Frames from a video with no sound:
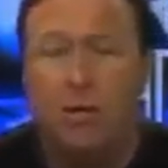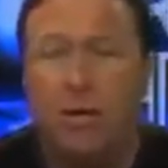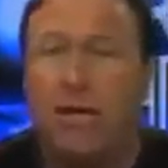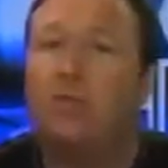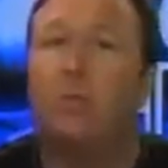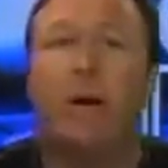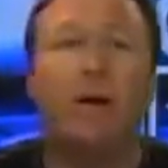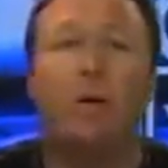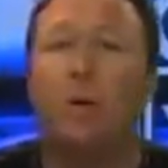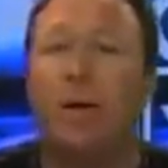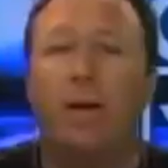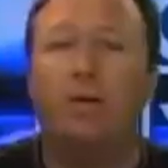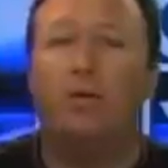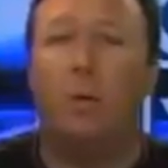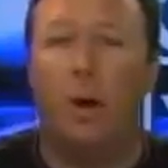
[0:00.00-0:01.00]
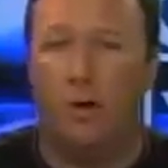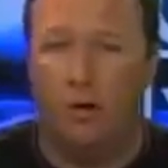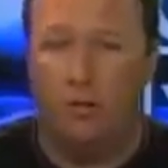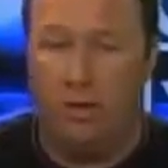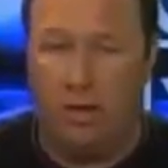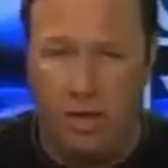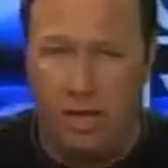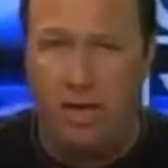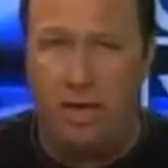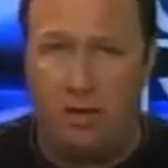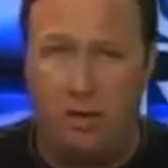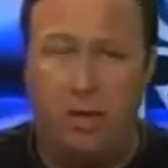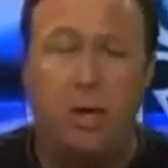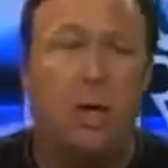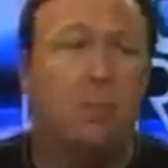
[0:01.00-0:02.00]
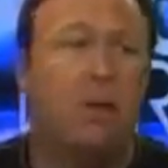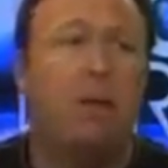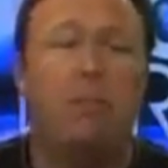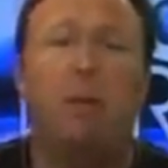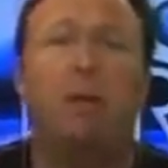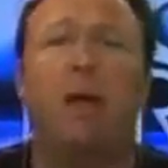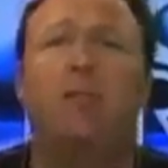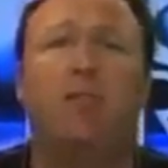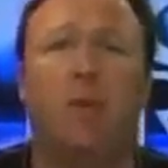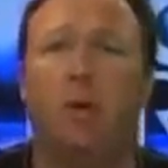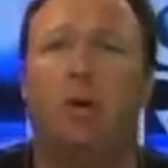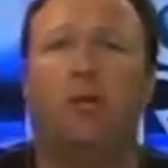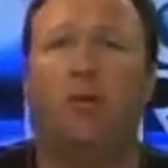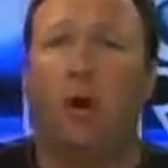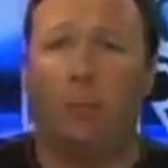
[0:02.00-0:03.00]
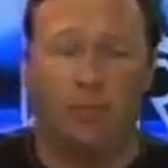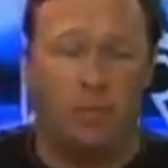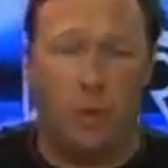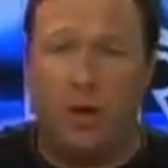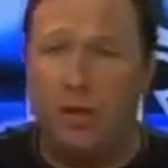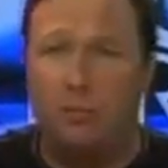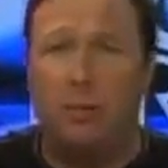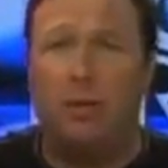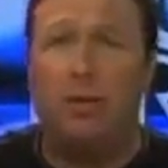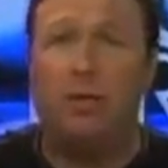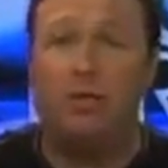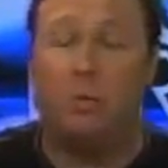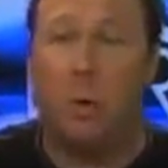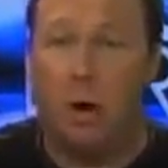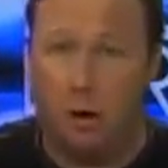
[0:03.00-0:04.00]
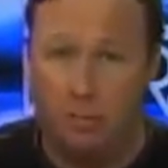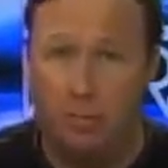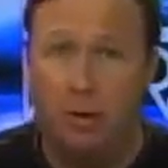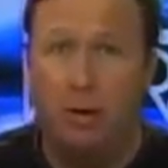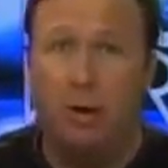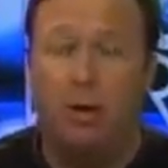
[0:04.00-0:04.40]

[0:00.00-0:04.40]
That's why queens wear them and kings. People love uniforms. That's why the police wear them.